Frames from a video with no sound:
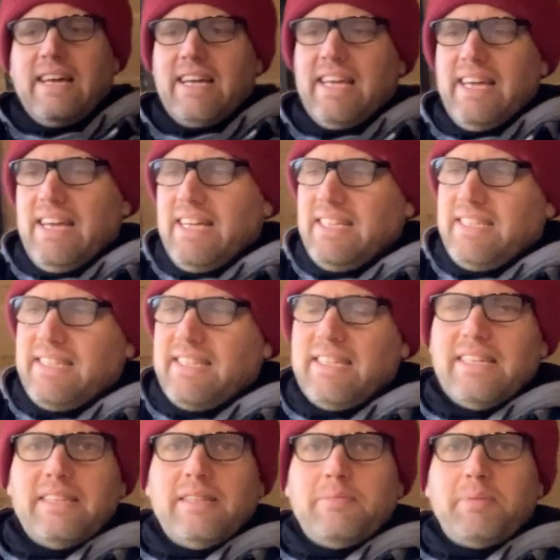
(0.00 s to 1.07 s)
again,
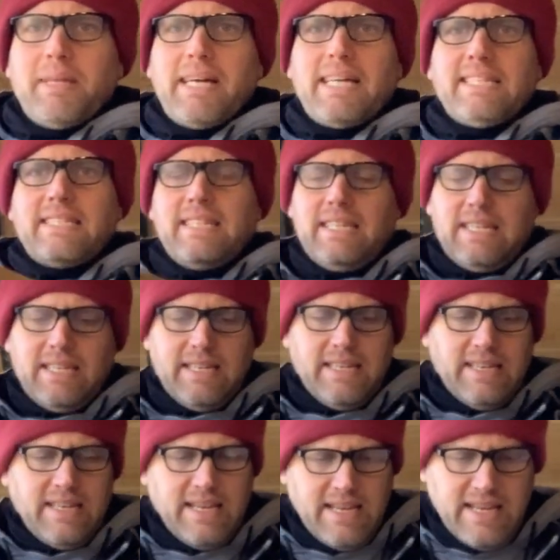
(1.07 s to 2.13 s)
still in the plastic.
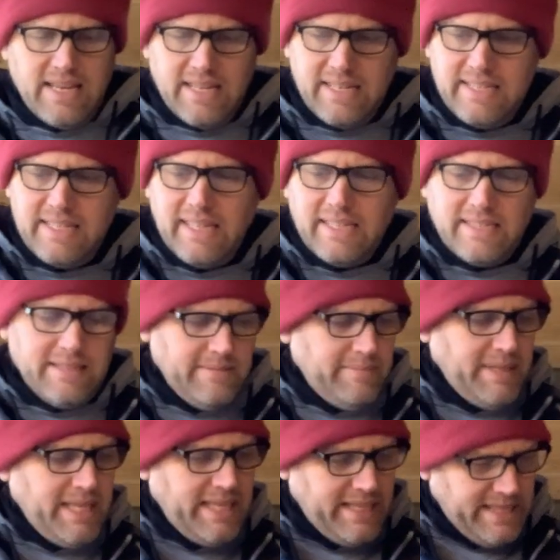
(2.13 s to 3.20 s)
Doesn't
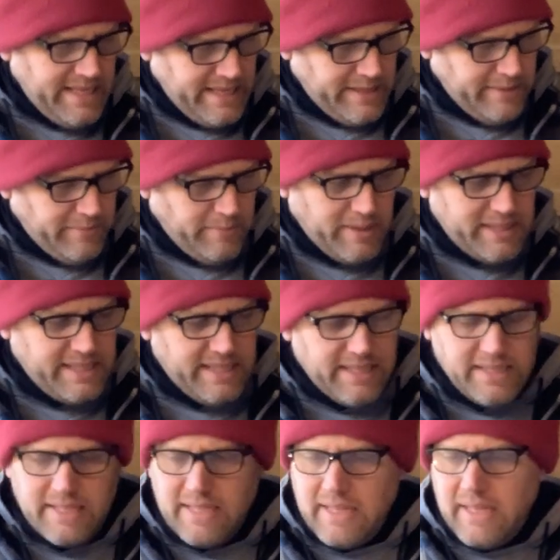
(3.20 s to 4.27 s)
mean that it
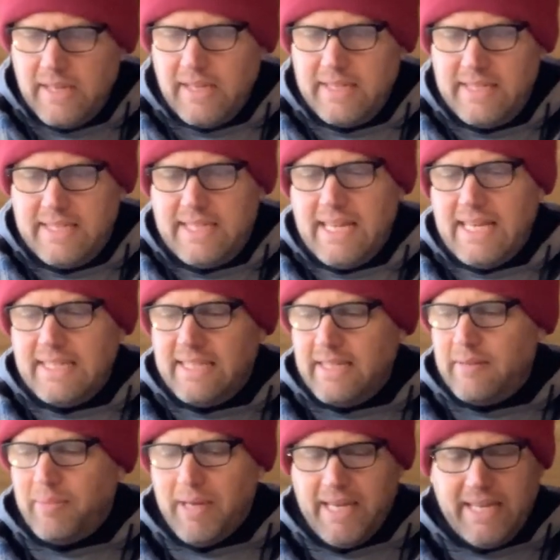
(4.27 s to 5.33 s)
wasn't
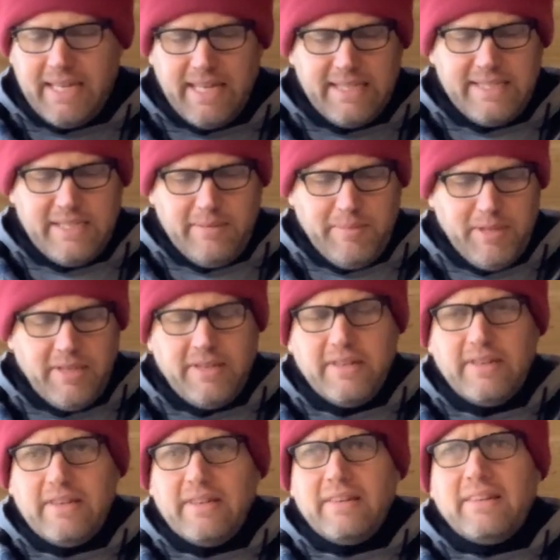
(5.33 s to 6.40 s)
tested by a customer,
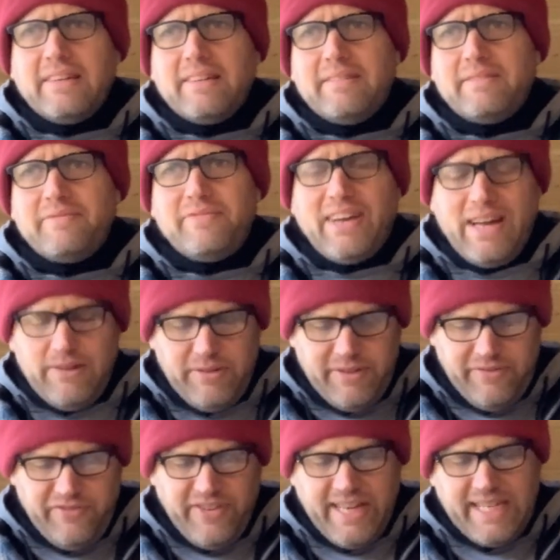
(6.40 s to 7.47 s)
found
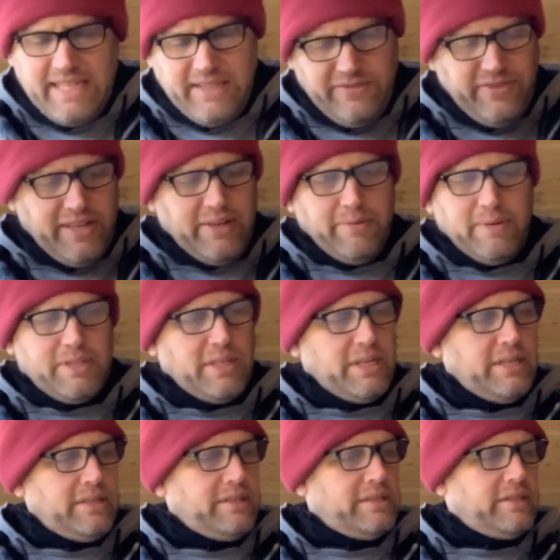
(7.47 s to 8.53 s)
defective and
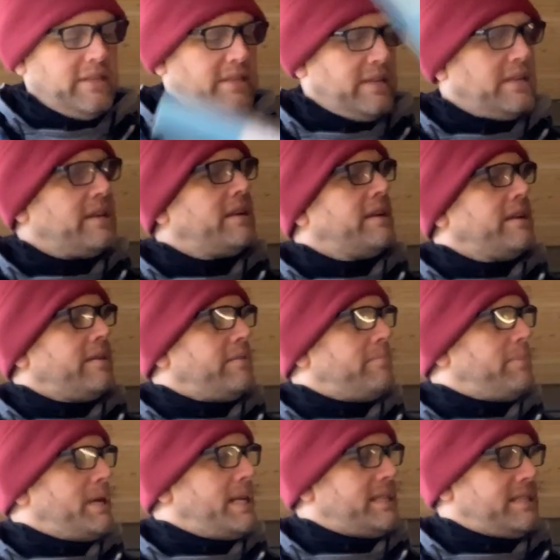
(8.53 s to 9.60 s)
returned.
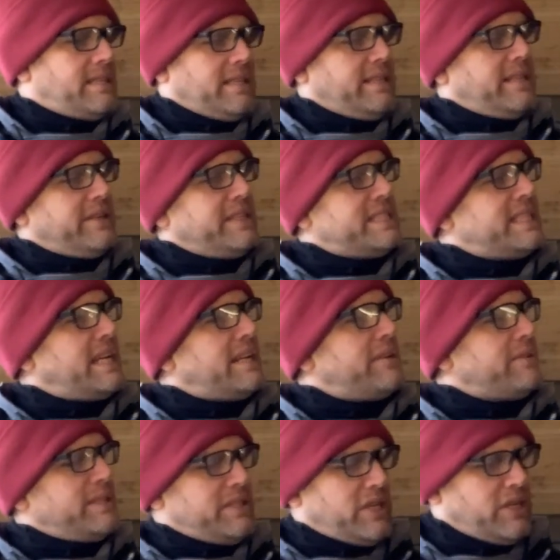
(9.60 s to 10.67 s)
But there is not a
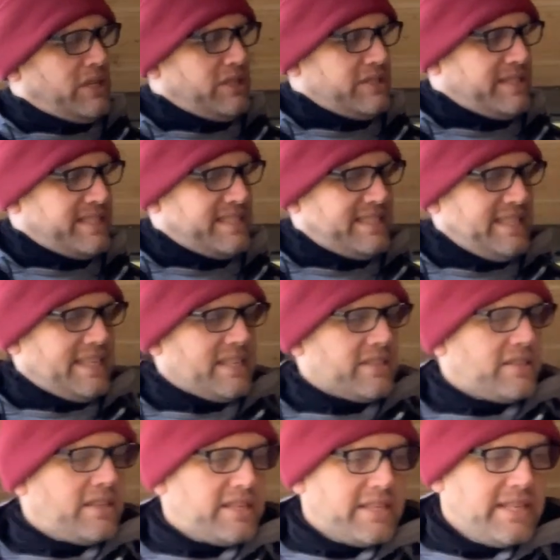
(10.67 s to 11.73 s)
return
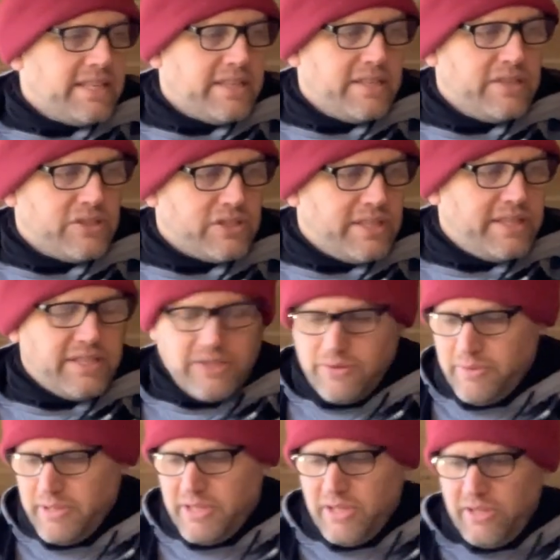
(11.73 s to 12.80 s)
sticker on here. Usually there's a
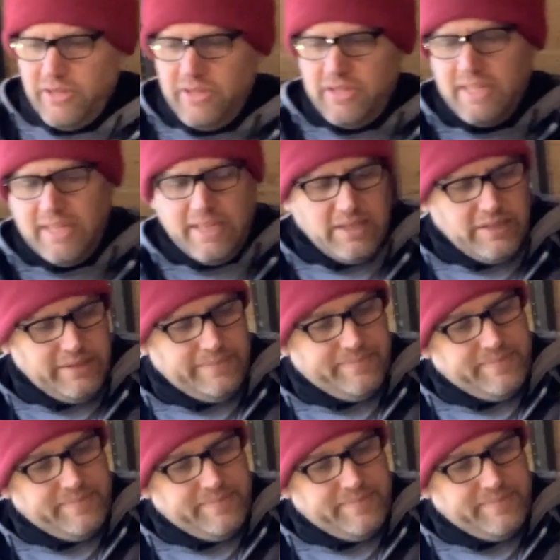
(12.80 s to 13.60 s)
return sticker.